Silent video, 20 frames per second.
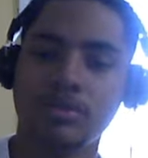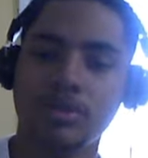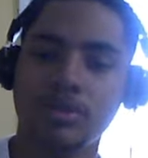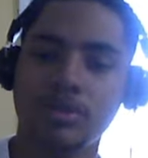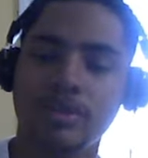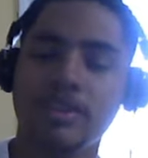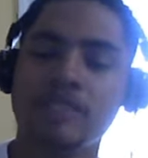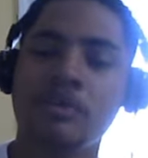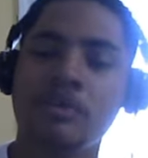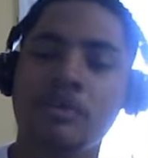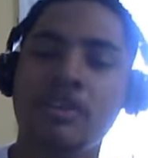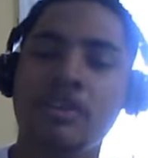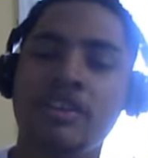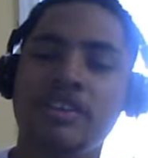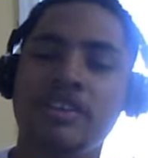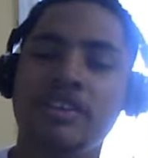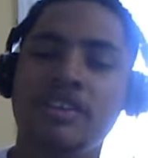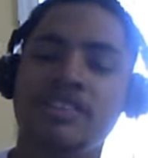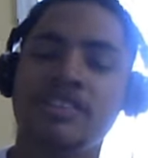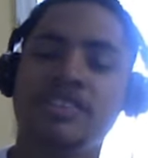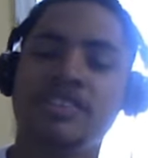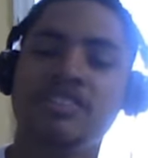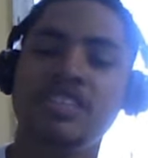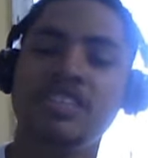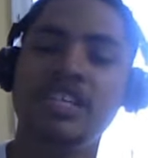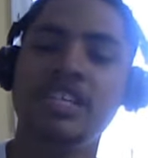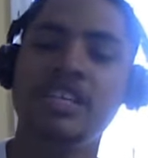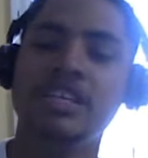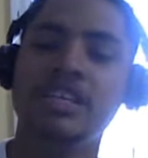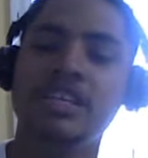And that's why they
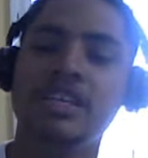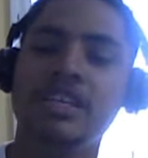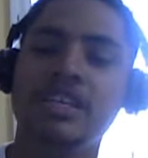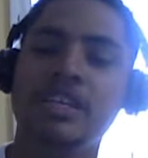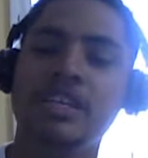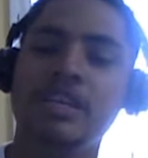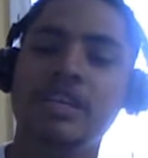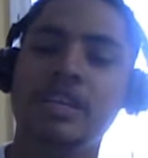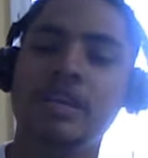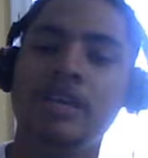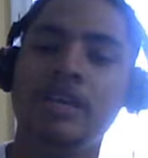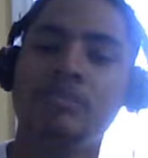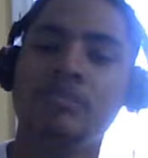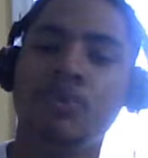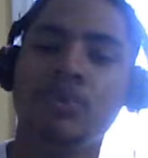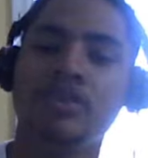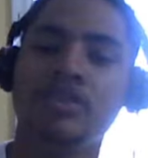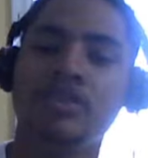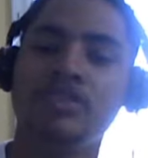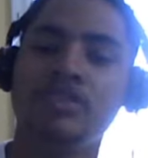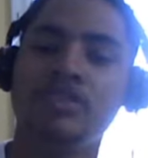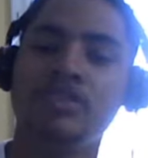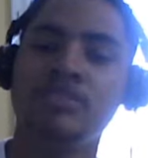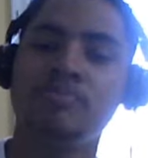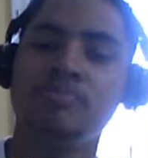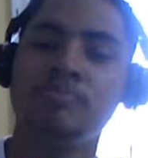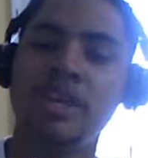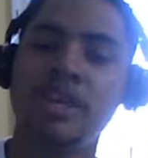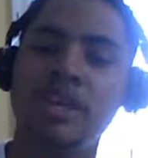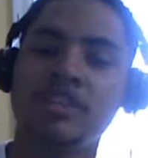succeed in more than just
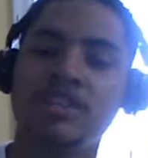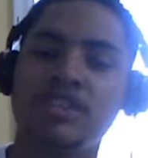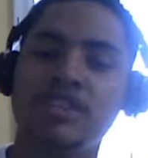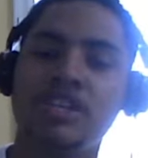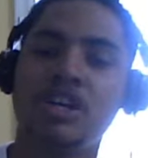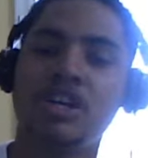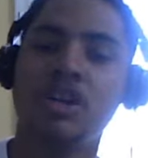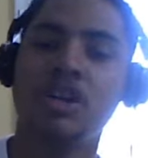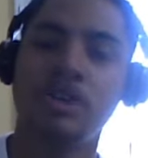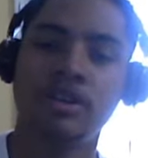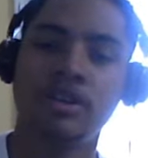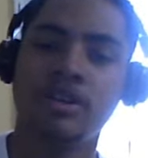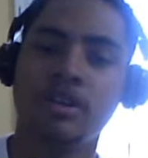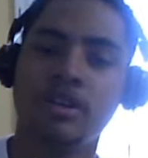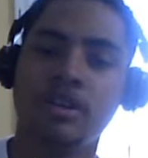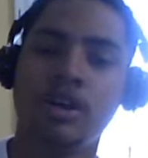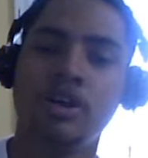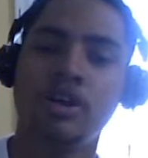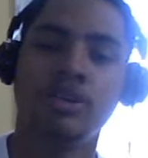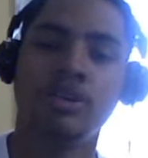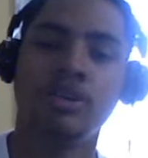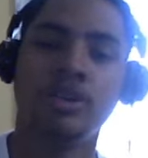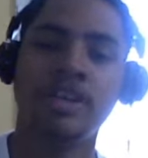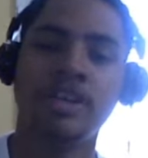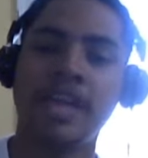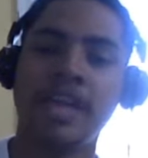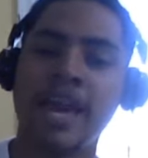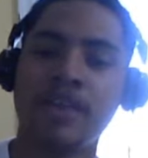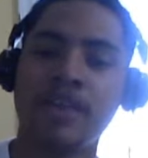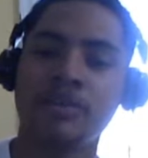basic hunter and
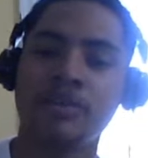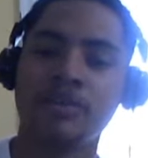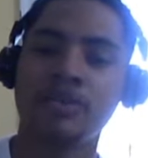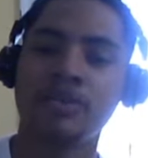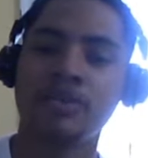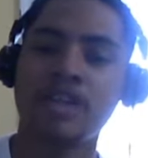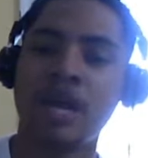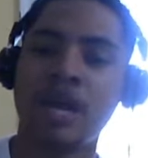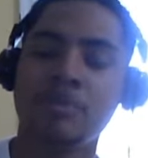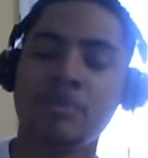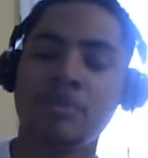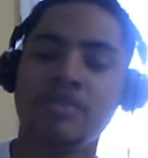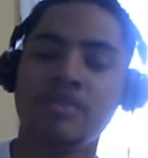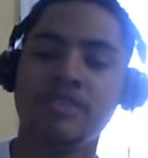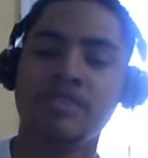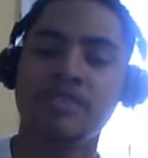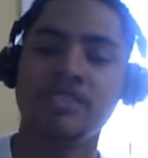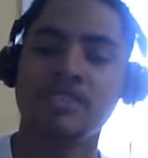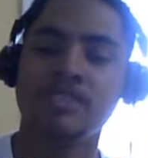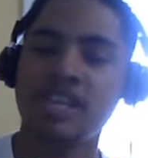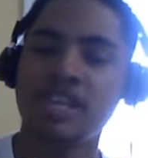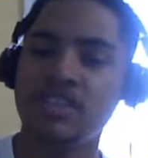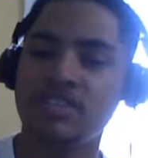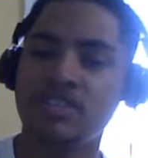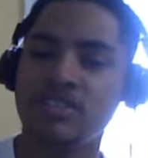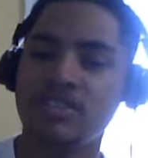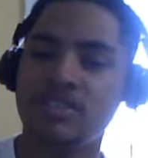gatherer type civilizations.